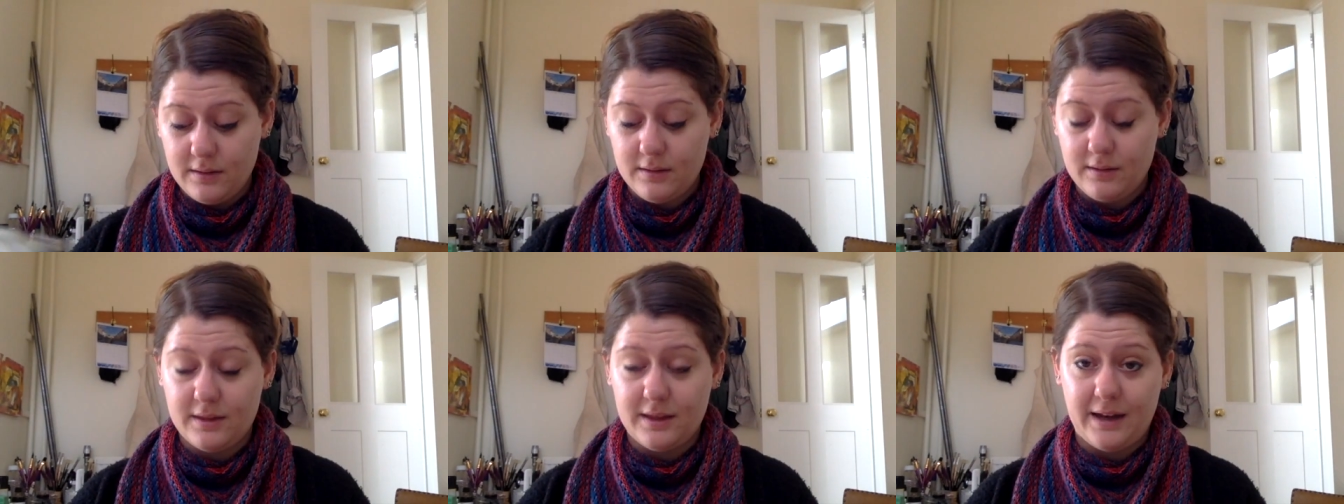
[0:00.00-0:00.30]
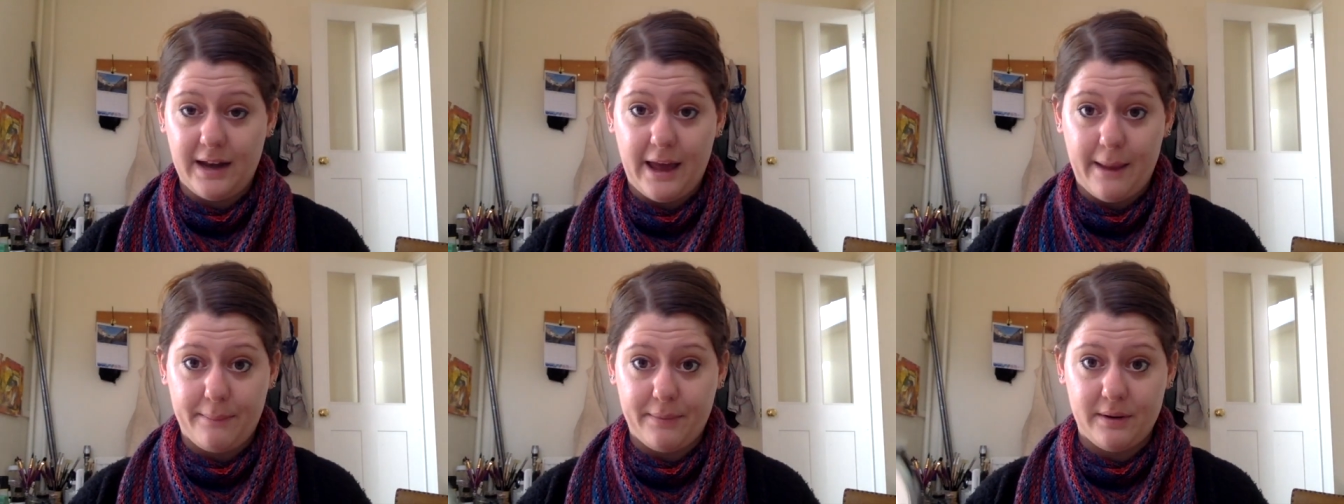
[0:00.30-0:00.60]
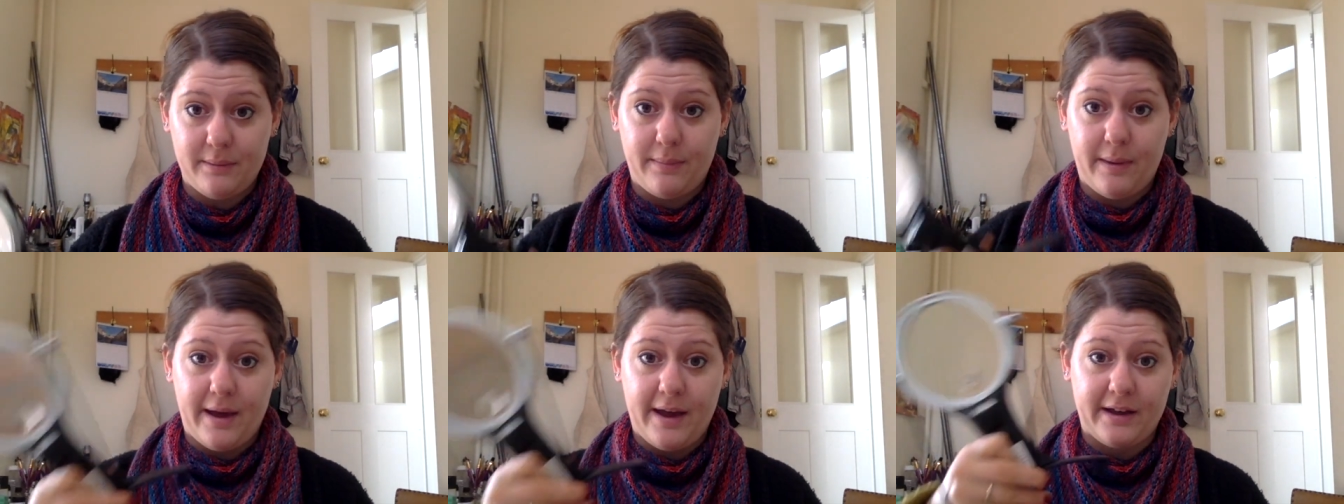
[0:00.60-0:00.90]
the
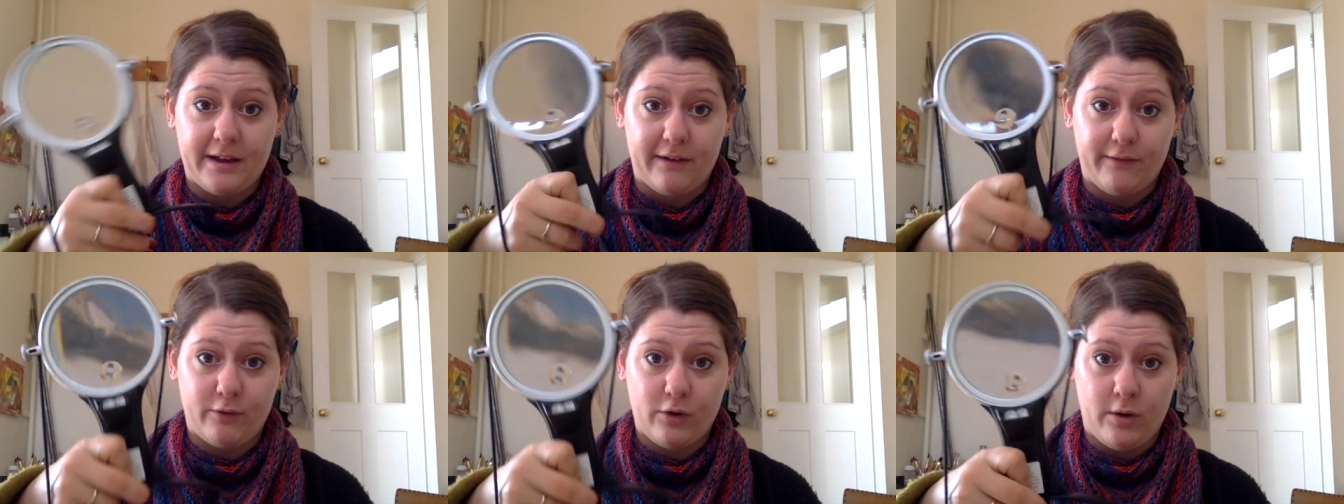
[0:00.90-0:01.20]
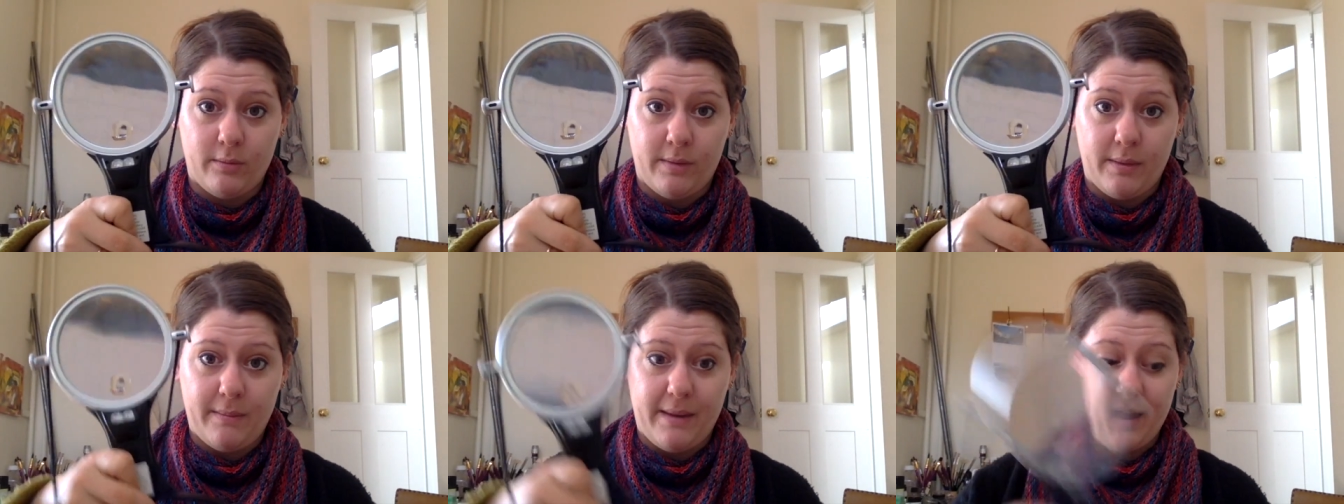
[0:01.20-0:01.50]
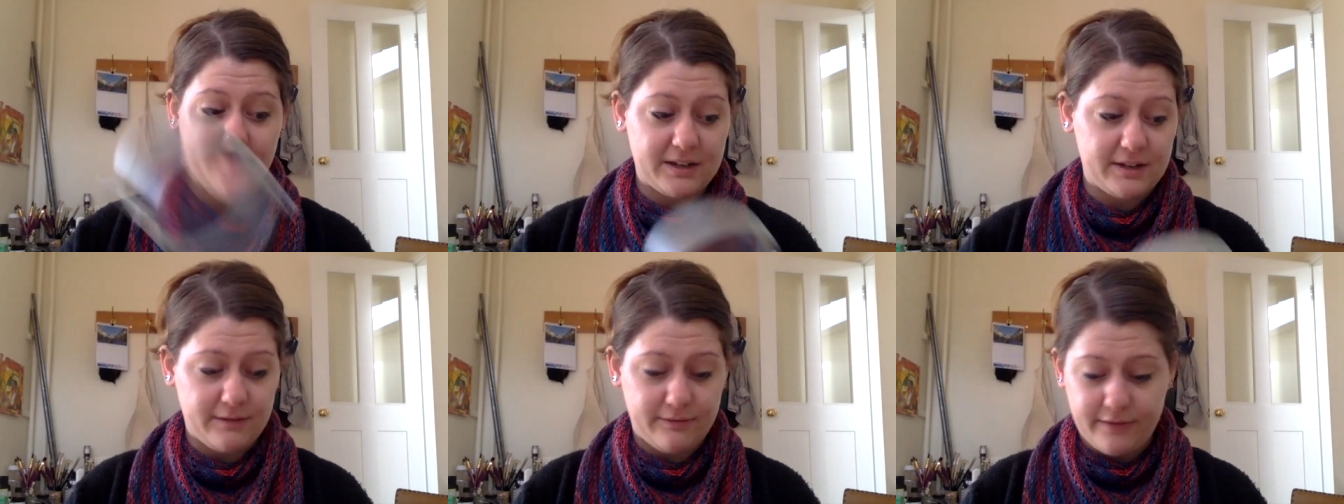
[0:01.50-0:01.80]
leopard bag I've got my
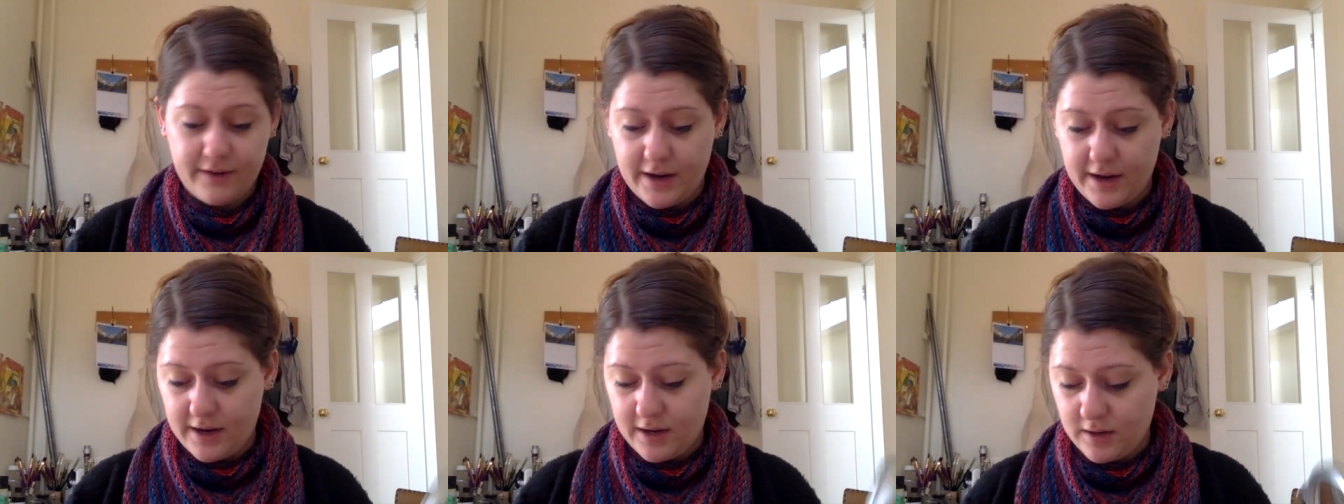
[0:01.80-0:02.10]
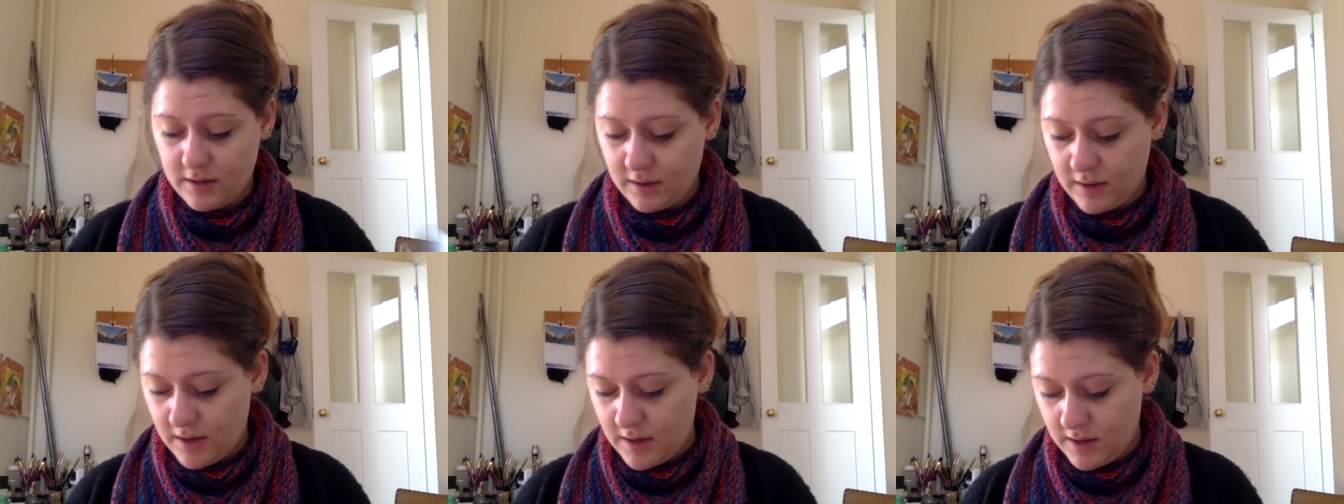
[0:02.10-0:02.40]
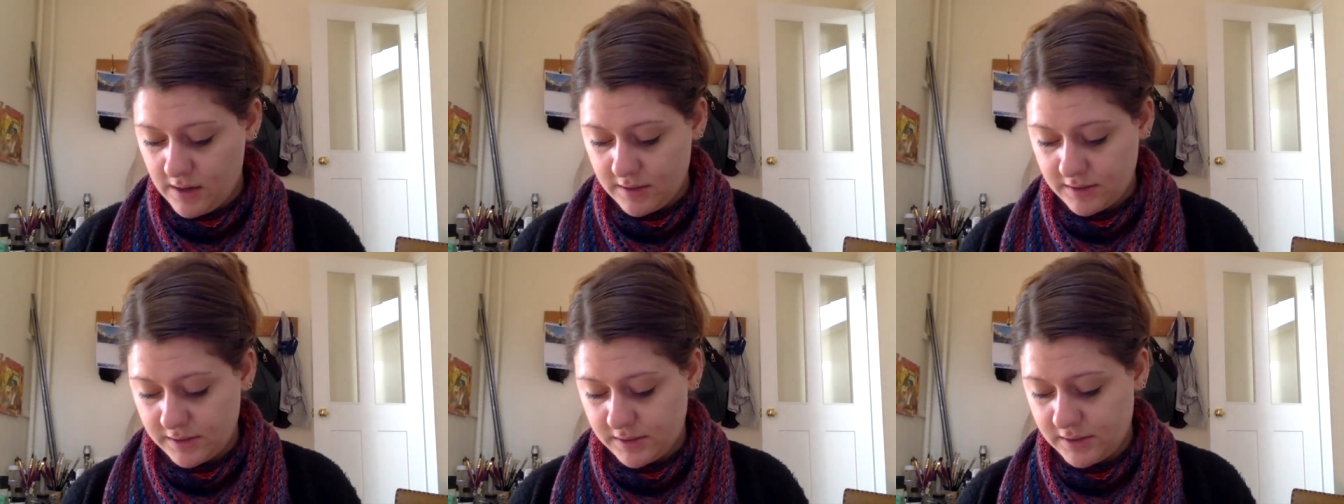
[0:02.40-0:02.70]
magnifying
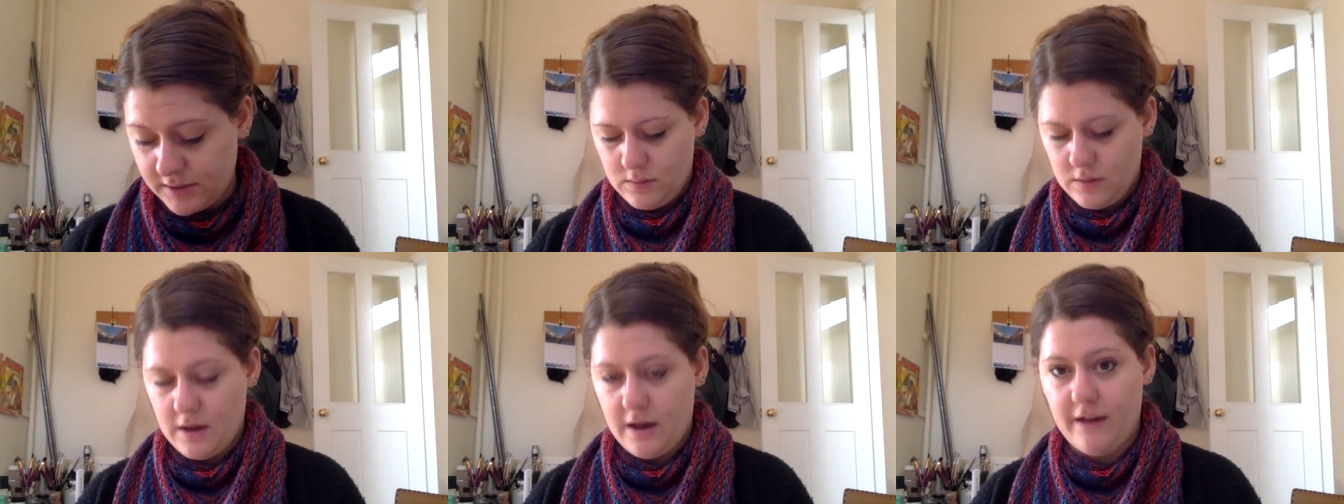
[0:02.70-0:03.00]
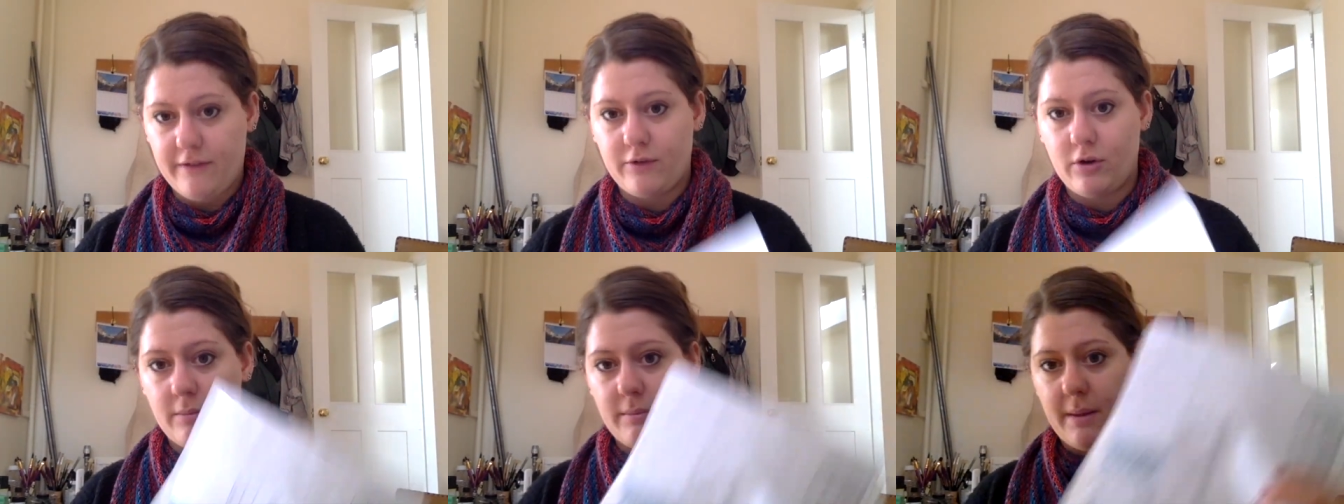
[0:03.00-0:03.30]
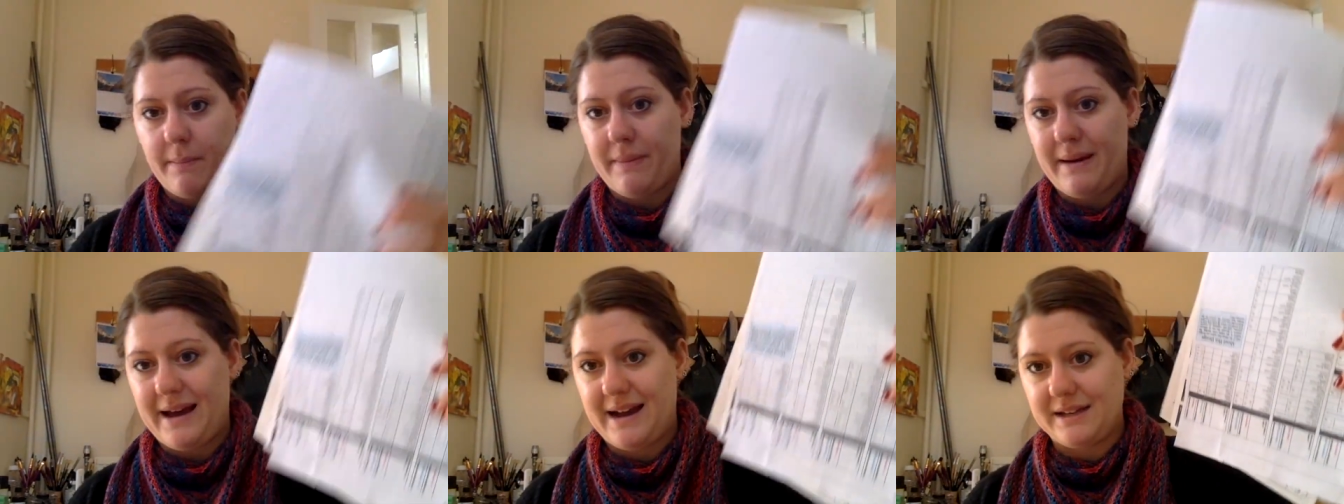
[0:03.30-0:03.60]
glass, I've got my
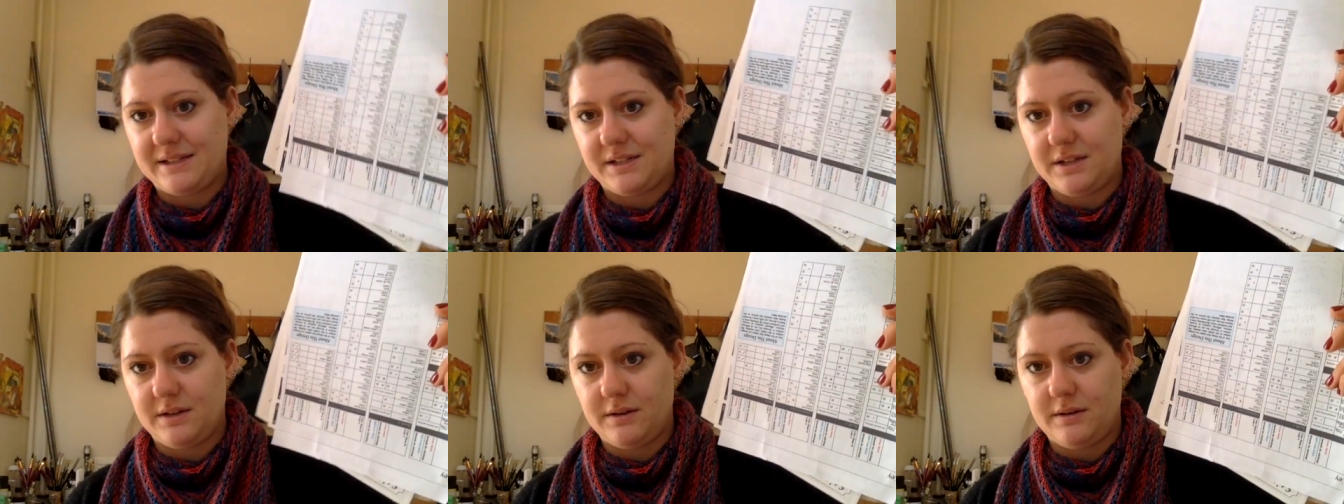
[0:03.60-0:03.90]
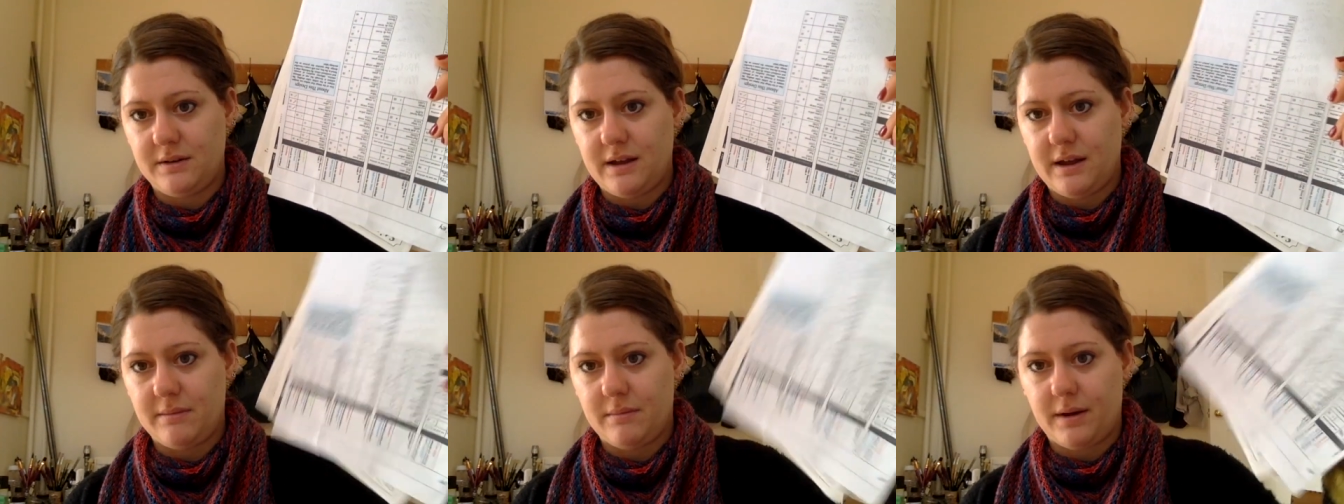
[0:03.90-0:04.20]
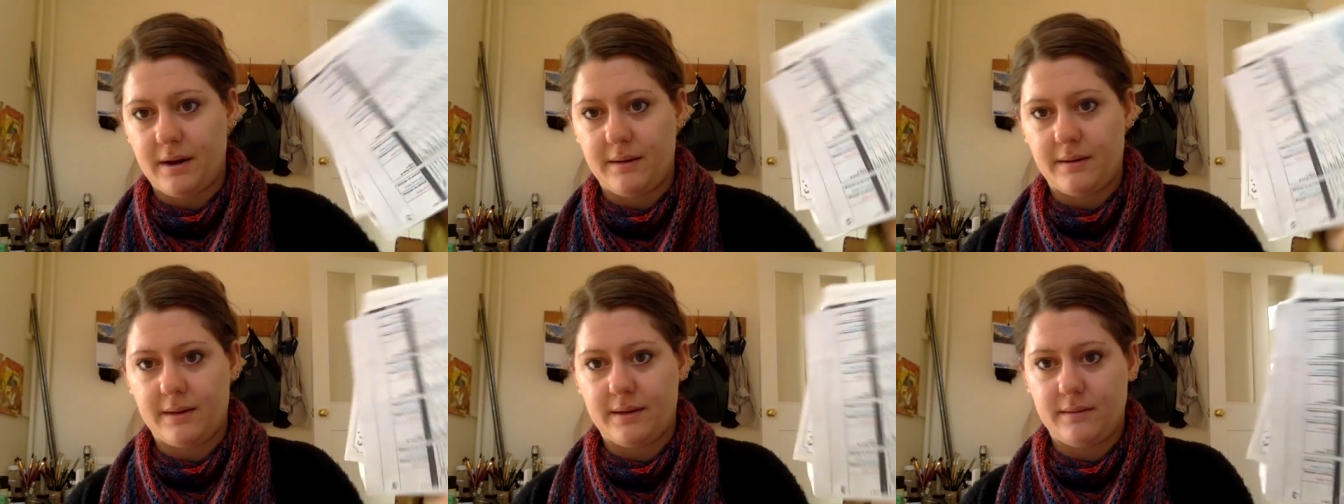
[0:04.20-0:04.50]
pattern and
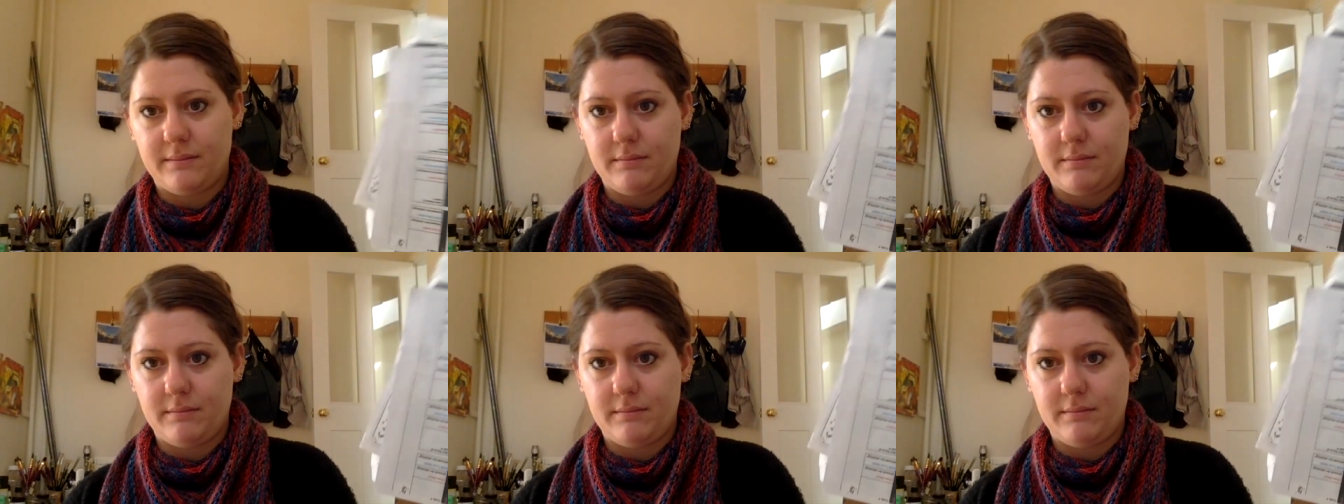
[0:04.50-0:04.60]
my,